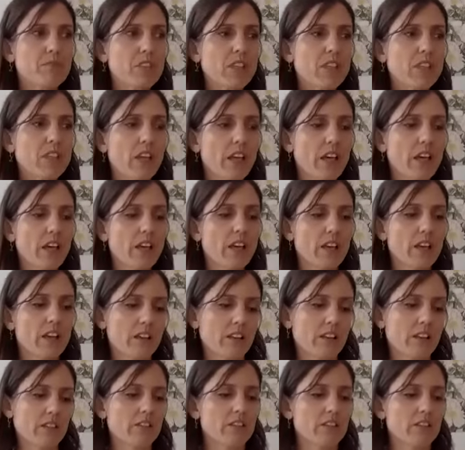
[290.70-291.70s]

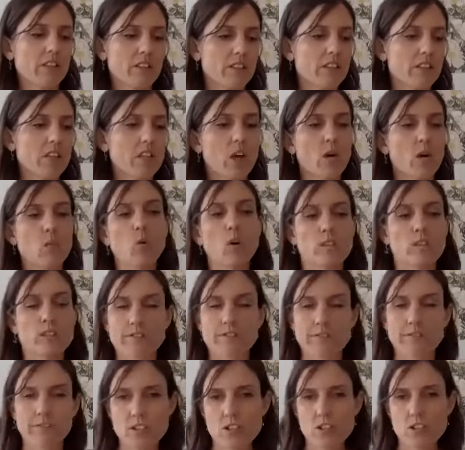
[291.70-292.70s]
what
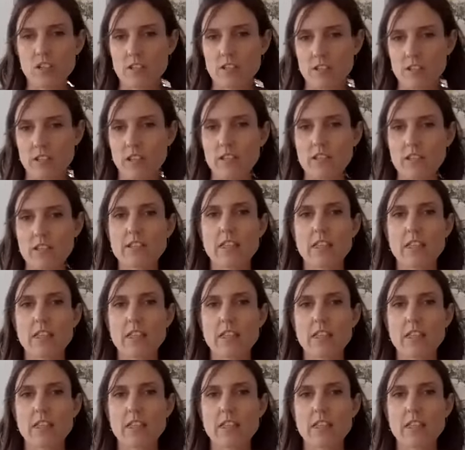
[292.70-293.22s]
deficiencies